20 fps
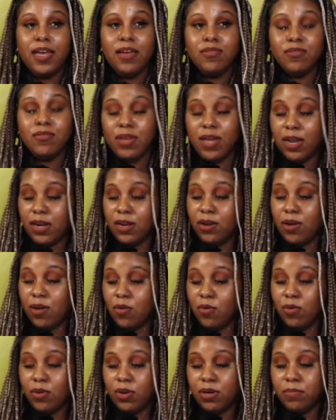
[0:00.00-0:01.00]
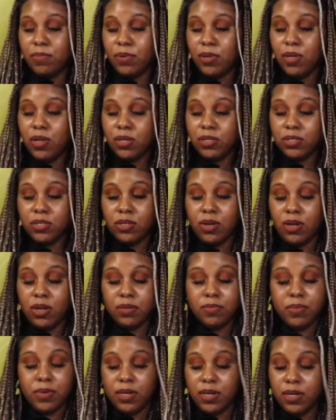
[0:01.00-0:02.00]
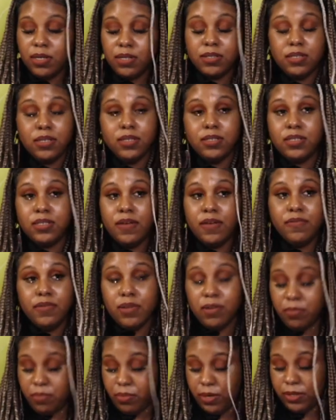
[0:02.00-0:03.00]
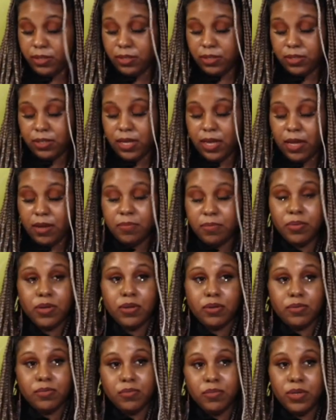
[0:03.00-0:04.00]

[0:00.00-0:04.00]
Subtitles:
you got to go on the blog talk because he definitely breaks it down. But we're